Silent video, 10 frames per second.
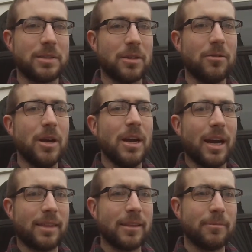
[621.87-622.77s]
So I
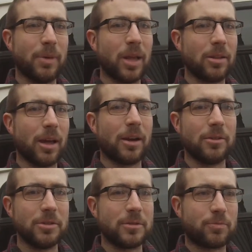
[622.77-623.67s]
think the bed liner
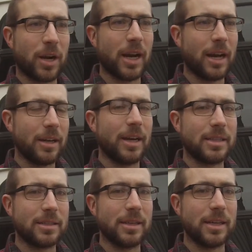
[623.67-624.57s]
will spray on
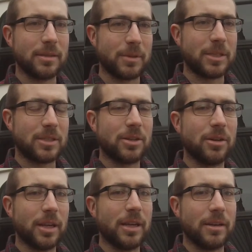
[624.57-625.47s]
nicely and be
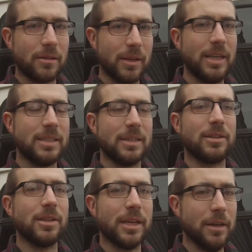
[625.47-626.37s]
sturdy and easy to
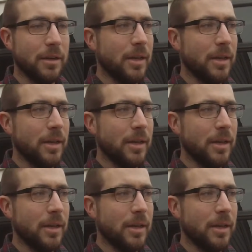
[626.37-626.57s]
clean.